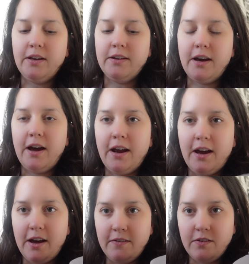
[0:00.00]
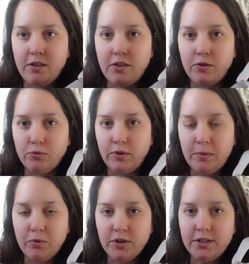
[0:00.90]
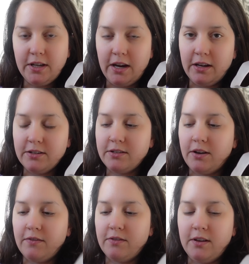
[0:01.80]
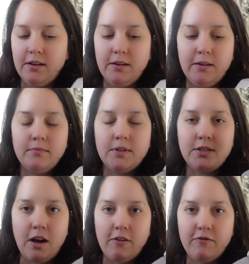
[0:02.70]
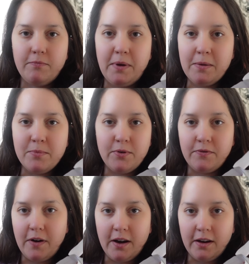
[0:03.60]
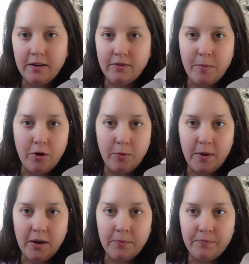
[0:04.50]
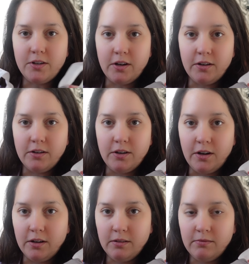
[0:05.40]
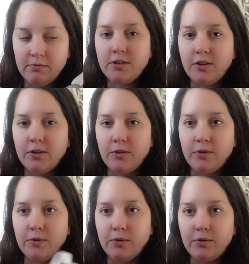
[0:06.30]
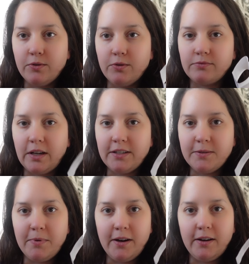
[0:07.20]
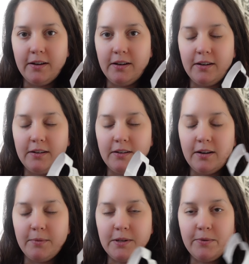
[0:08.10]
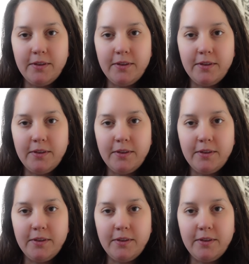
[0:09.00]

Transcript: and I have 3 more skeins of the soft bamboo fine from Hobie done and done. So that's my update with